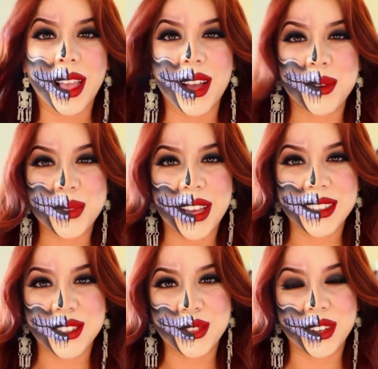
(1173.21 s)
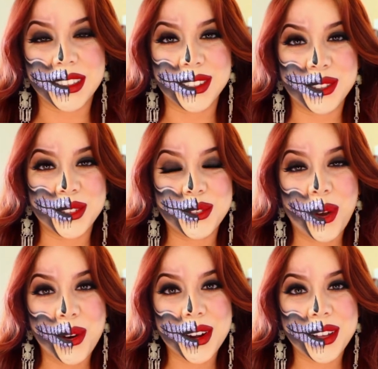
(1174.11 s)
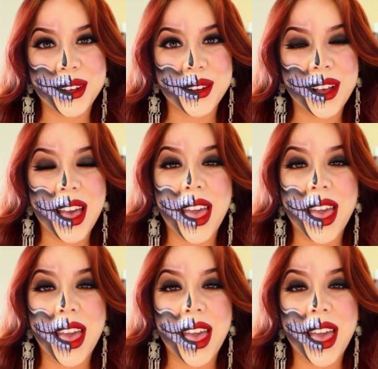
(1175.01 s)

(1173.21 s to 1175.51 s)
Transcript: I hope you guys enjoyed this tutorial,